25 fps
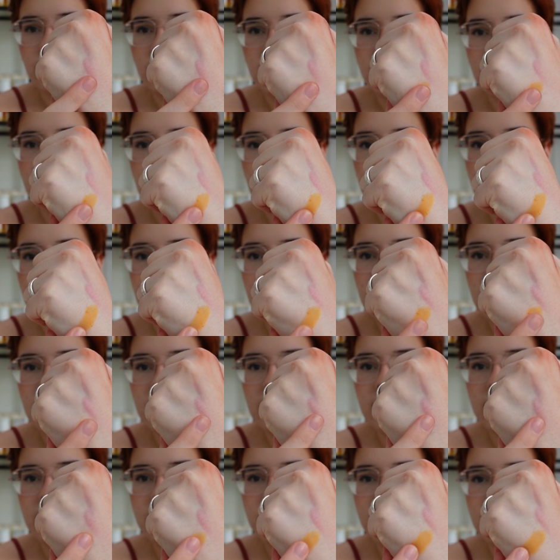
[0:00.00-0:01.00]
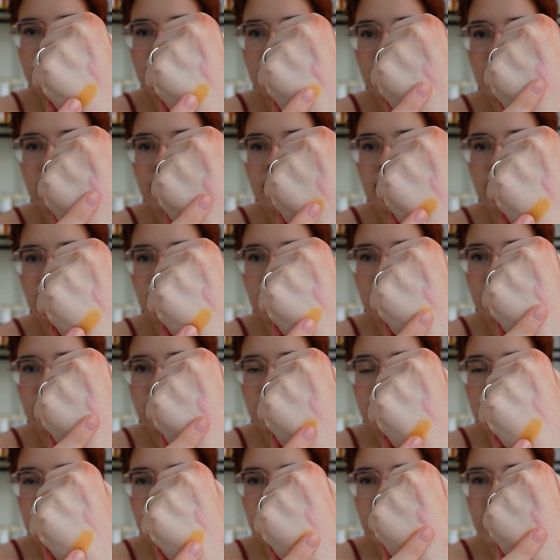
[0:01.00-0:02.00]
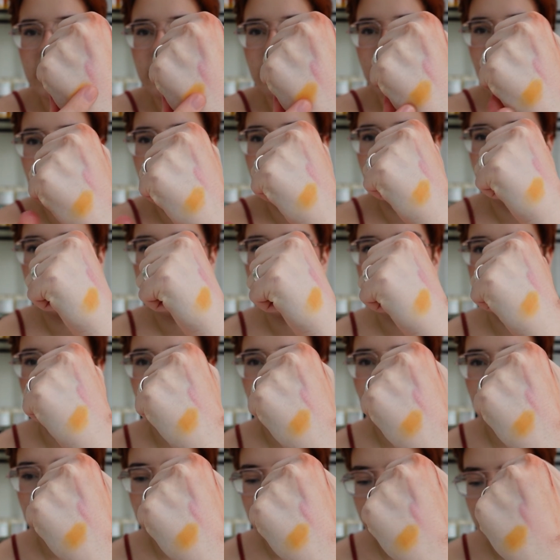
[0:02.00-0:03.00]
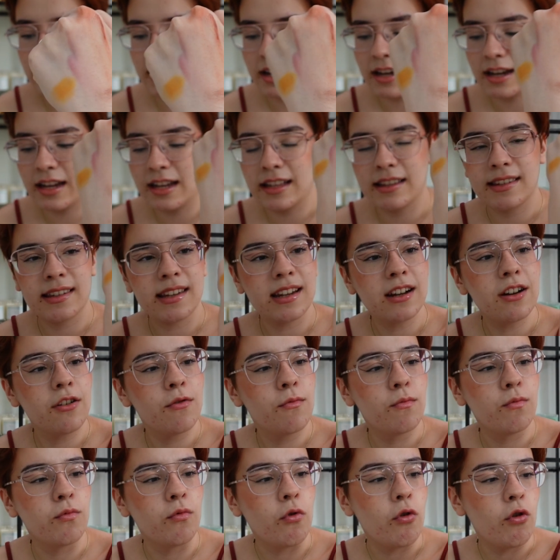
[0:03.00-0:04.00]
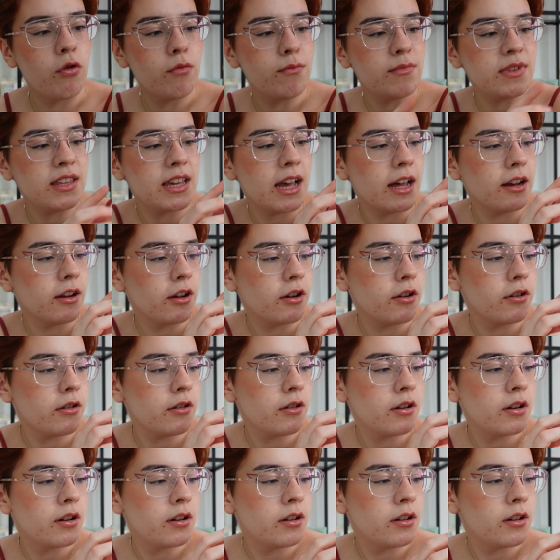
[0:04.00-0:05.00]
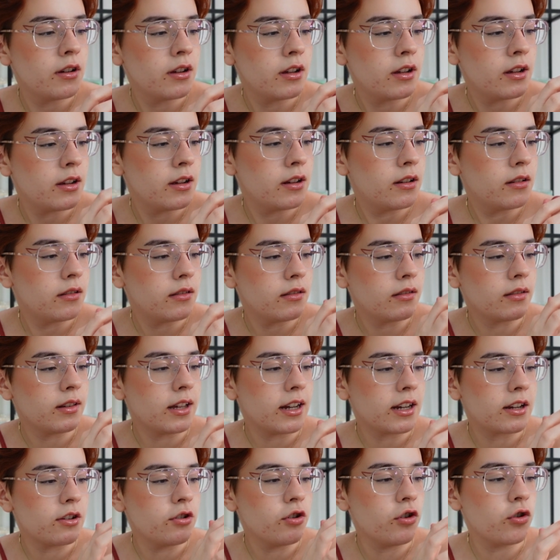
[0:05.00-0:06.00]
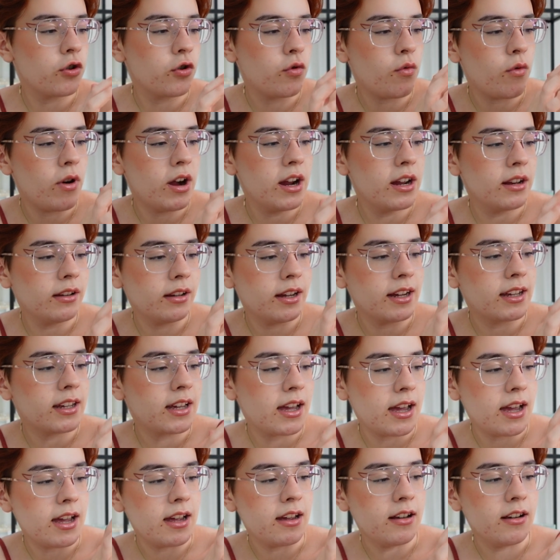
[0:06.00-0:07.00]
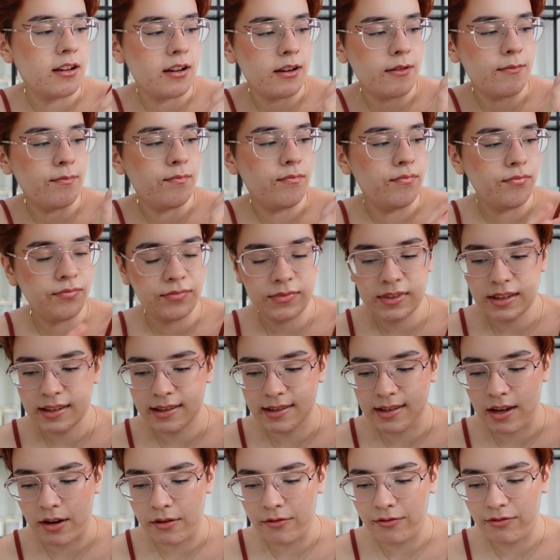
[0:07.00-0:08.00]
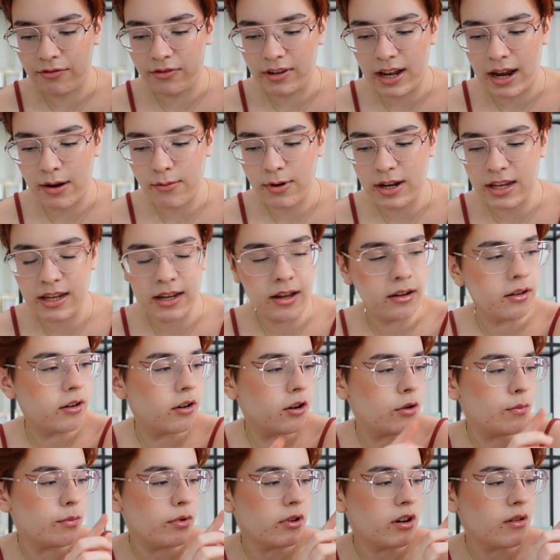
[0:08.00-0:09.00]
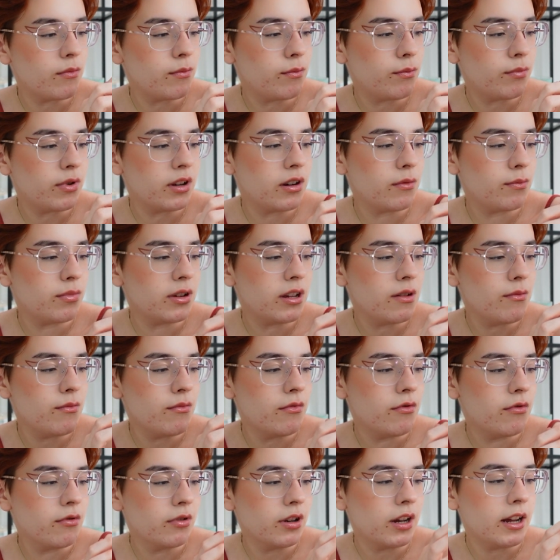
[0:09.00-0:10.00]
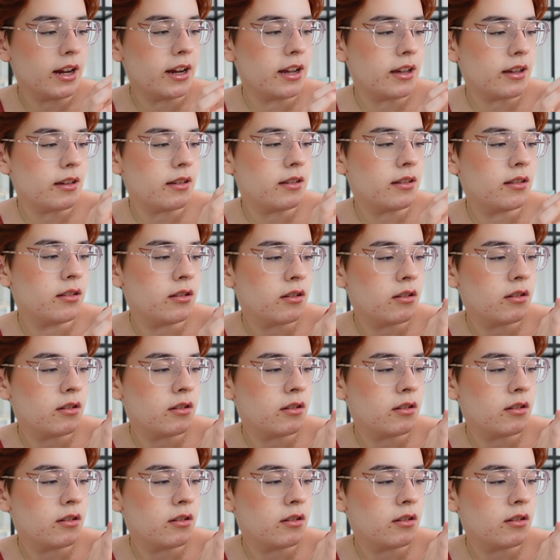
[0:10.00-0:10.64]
But that is Neophyte right there. It's like a warm yellow. Like not quite like a sunflower yellow, but a bit more like